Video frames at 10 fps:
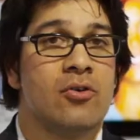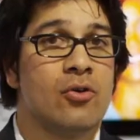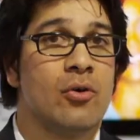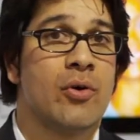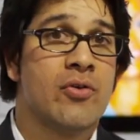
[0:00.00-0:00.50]

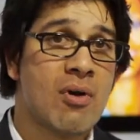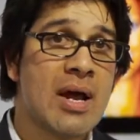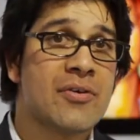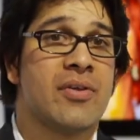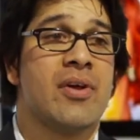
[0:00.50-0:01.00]
So to
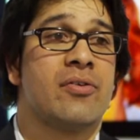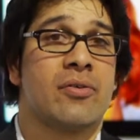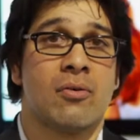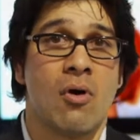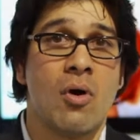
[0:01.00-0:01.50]
address
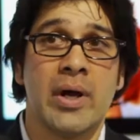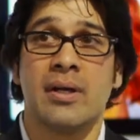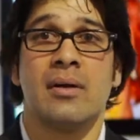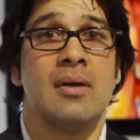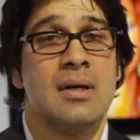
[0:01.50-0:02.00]
this
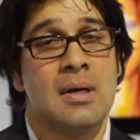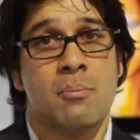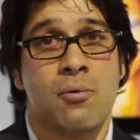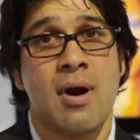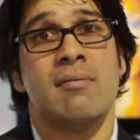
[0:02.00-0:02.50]
growing
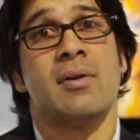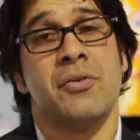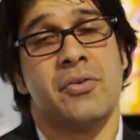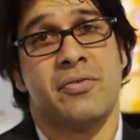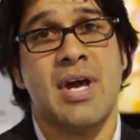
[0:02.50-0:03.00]

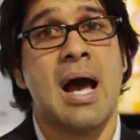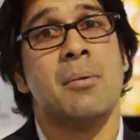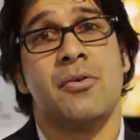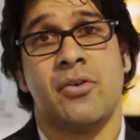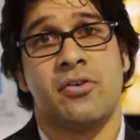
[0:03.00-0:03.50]
prevalence of
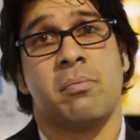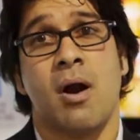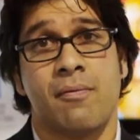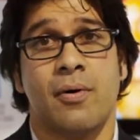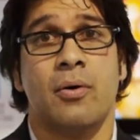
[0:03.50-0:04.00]
tablets and
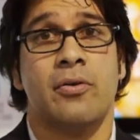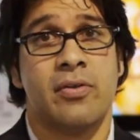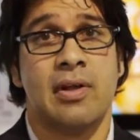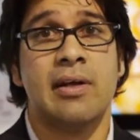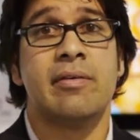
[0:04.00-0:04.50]
smartphones
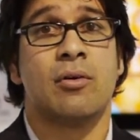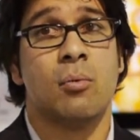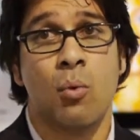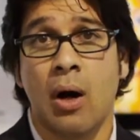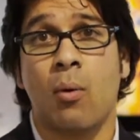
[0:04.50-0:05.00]
in the living
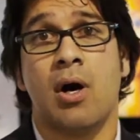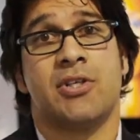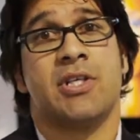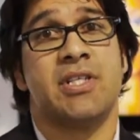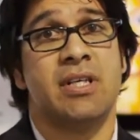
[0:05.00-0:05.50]
room while
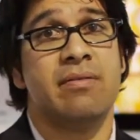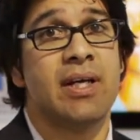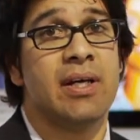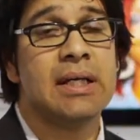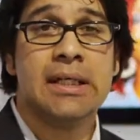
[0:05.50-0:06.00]
watching
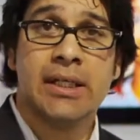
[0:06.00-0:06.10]
TV,